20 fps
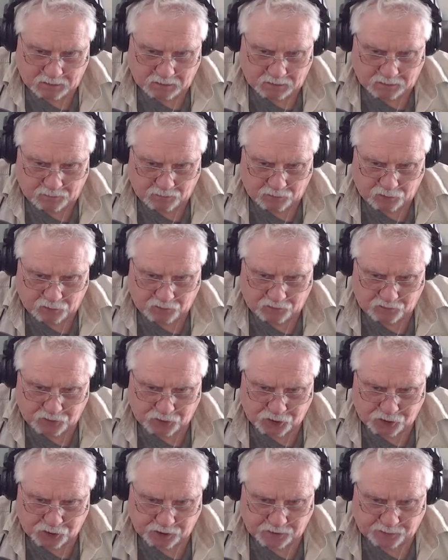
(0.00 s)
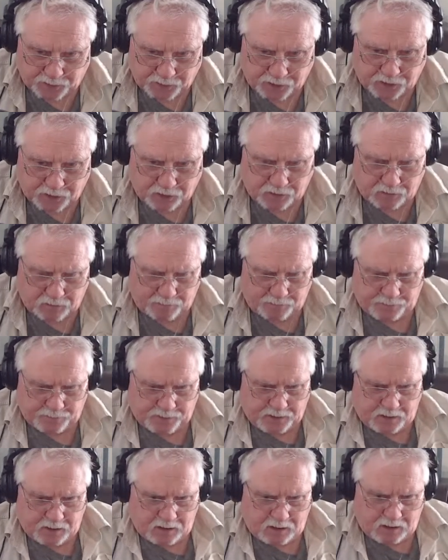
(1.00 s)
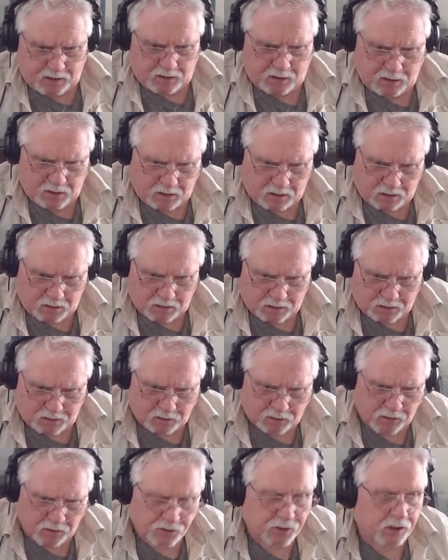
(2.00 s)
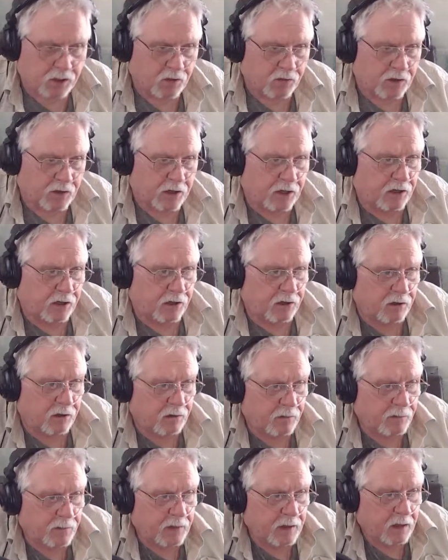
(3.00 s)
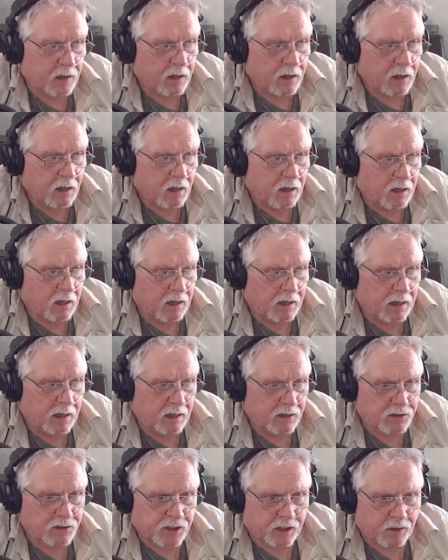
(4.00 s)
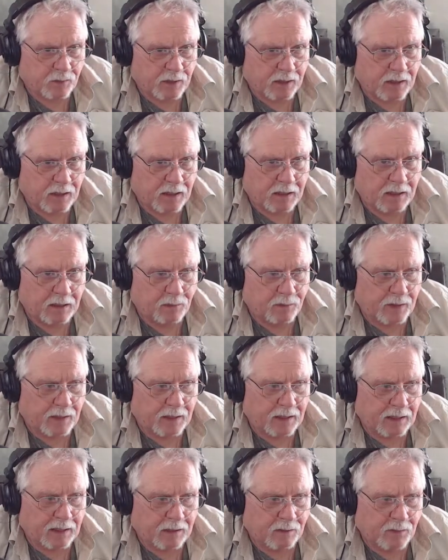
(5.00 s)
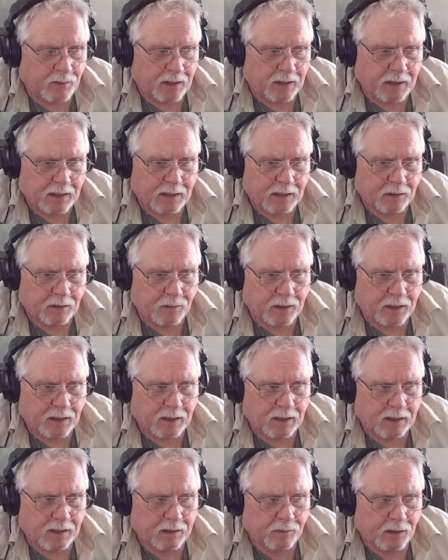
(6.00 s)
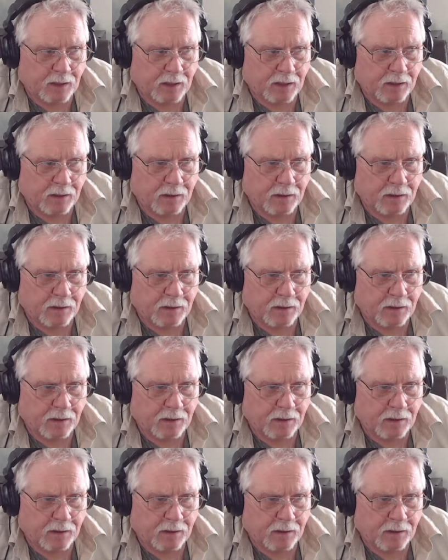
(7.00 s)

Move this shit up here. Go this over here. And say goodbye, goodbye, goodbye, goodbye, goodbye.